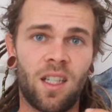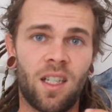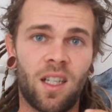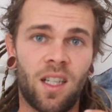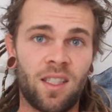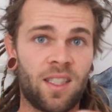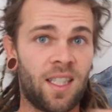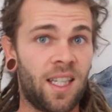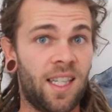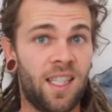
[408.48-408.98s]

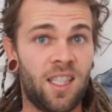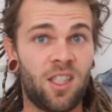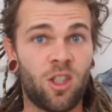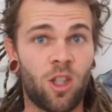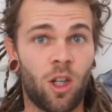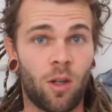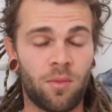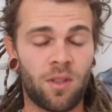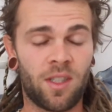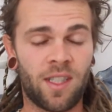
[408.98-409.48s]
I said, he
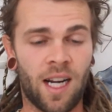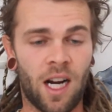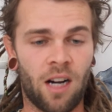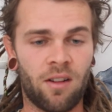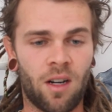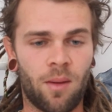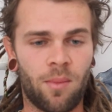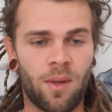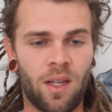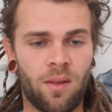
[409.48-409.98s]
stopped
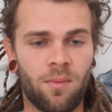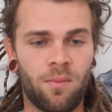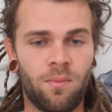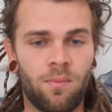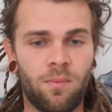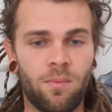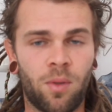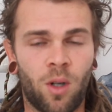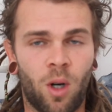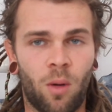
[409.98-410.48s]
tower rubbing
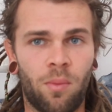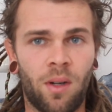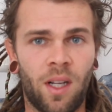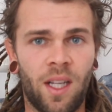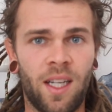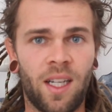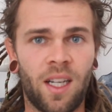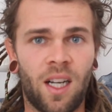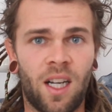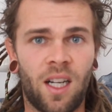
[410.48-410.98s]

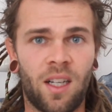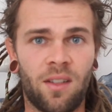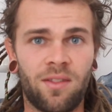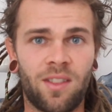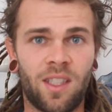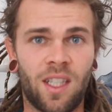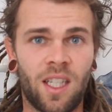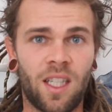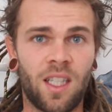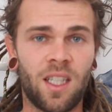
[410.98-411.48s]
properly
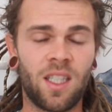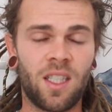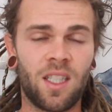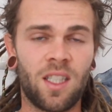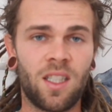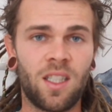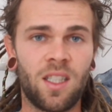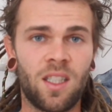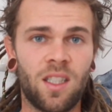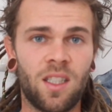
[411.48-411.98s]
after
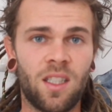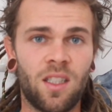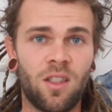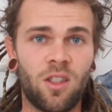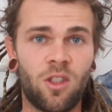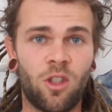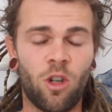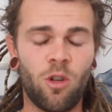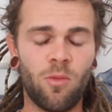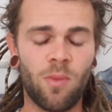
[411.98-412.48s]

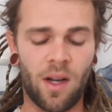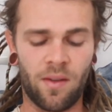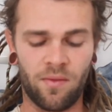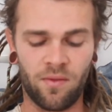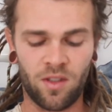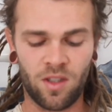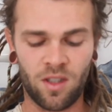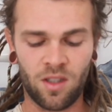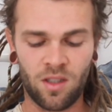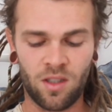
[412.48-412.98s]
2
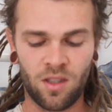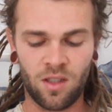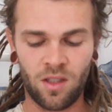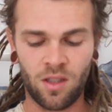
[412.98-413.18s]
months.